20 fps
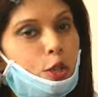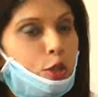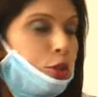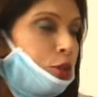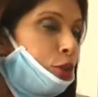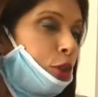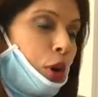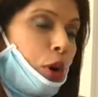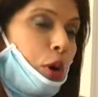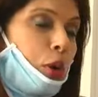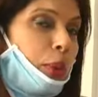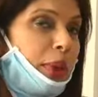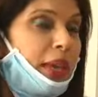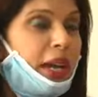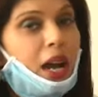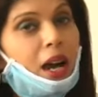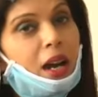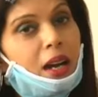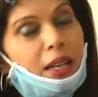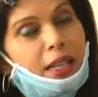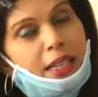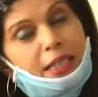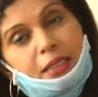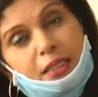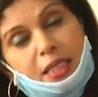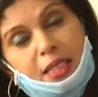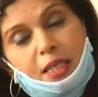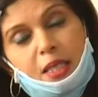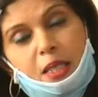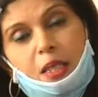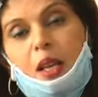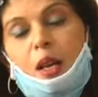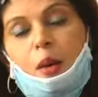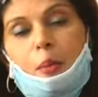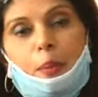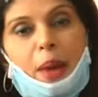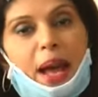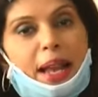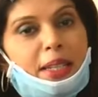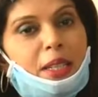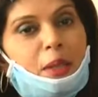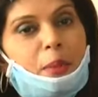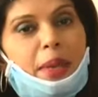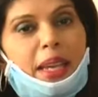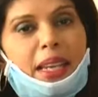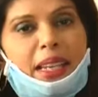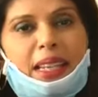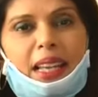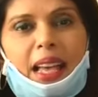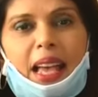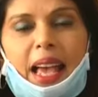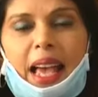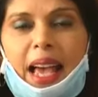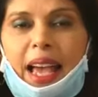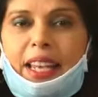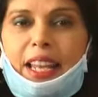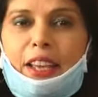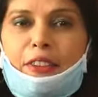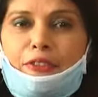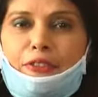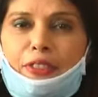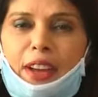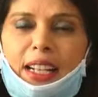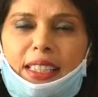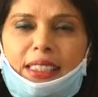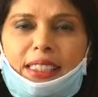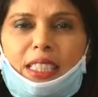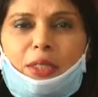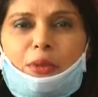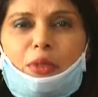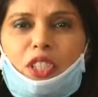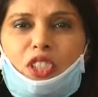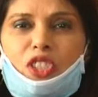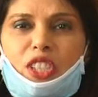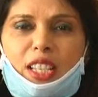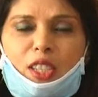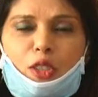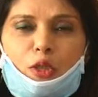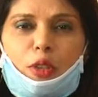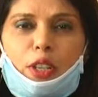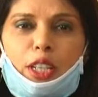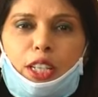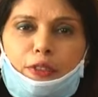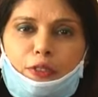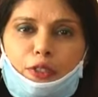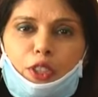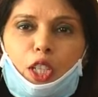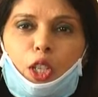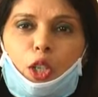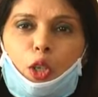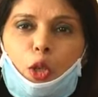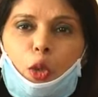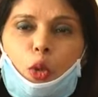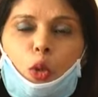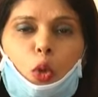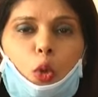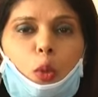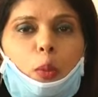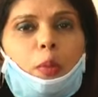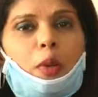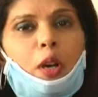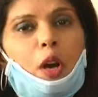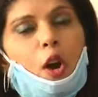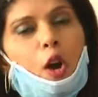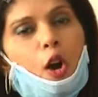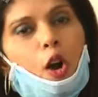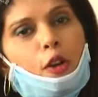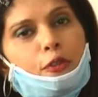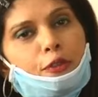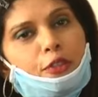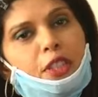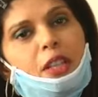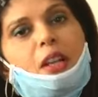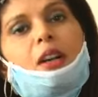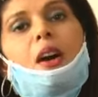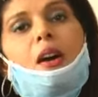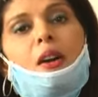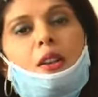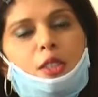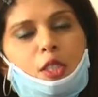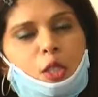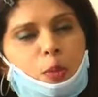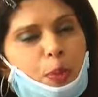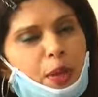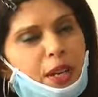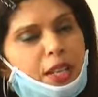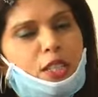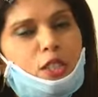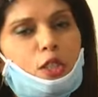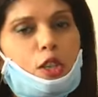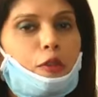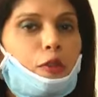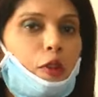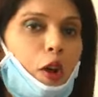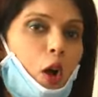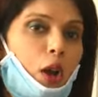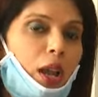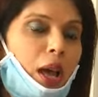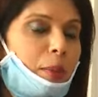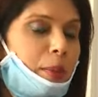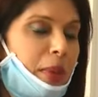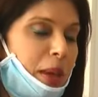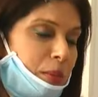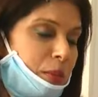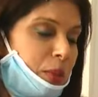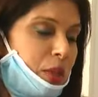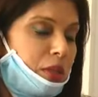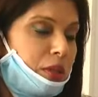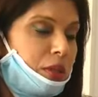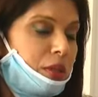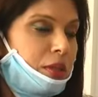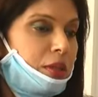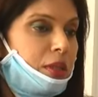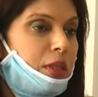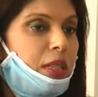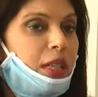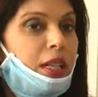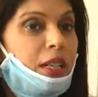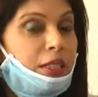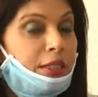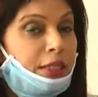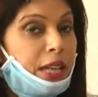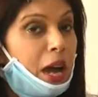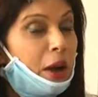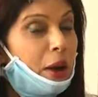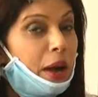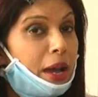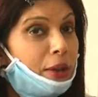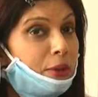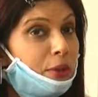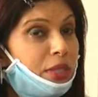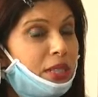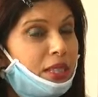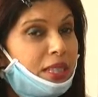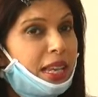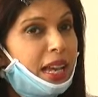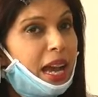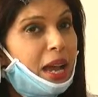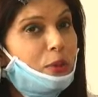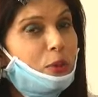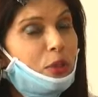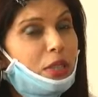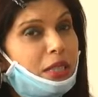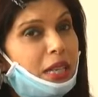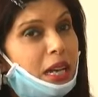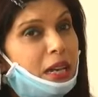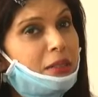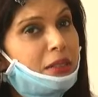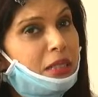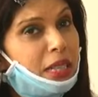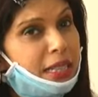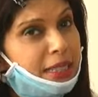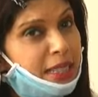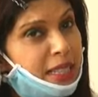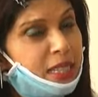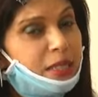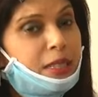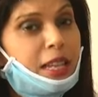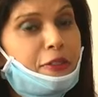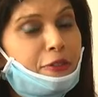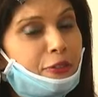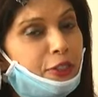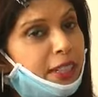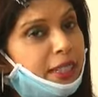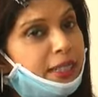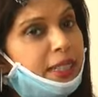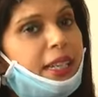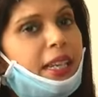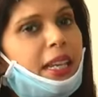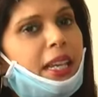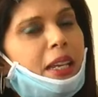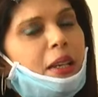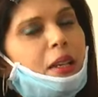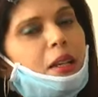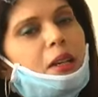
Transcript: You know, we are in this pandemic, and I felt it was just to lift the gloom of the spirits of all our members. Now I would say this definitely